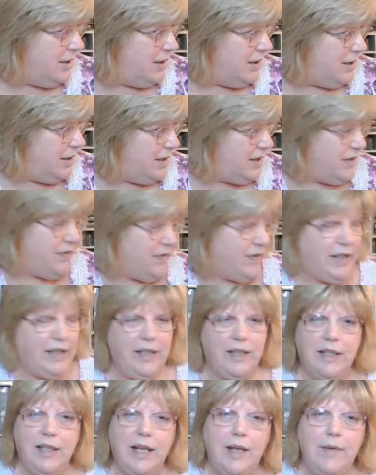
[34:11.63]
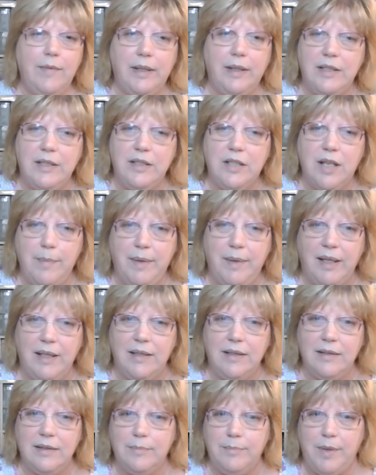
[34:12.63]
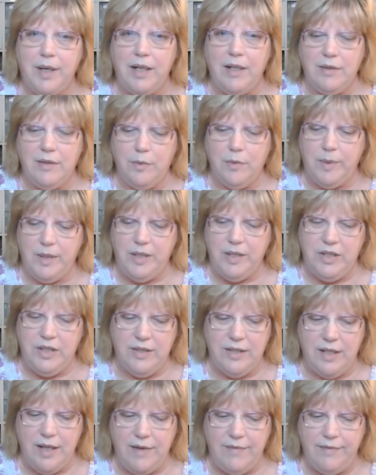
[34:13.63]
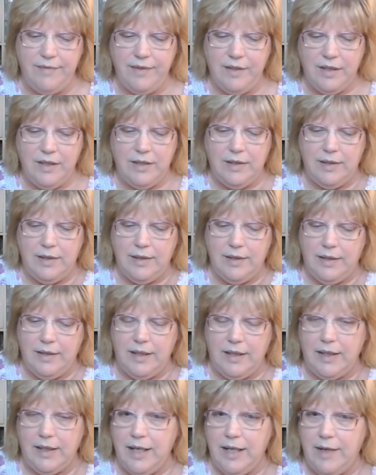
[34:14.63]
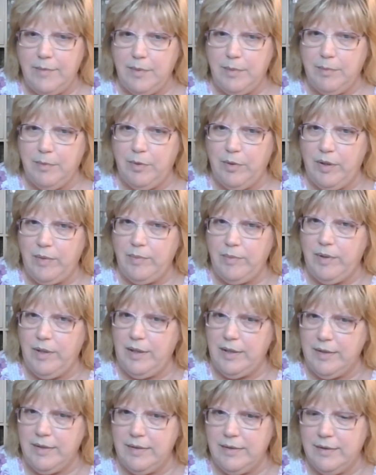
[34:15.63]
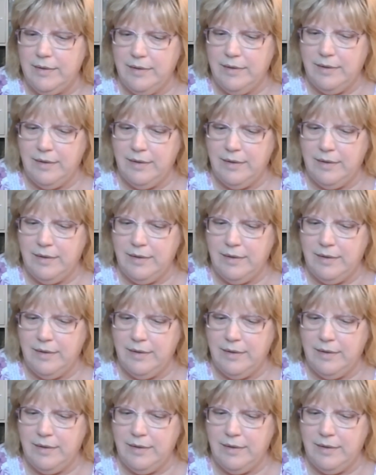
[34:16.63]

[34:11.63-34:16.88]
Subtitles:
It's funny that I went shopping and bought a whole bunch of stuff. I can't remember what it was.